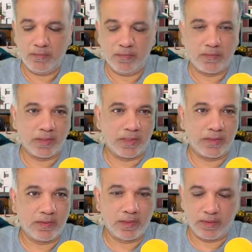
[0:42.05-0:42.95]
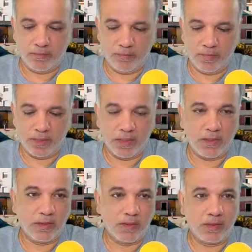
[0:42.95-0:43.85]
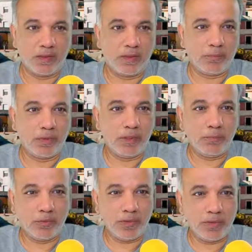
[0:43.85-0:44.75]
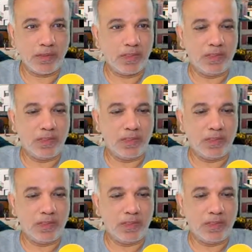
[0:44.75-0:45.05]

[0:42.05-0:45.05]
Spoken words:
so I can start making the bullet points.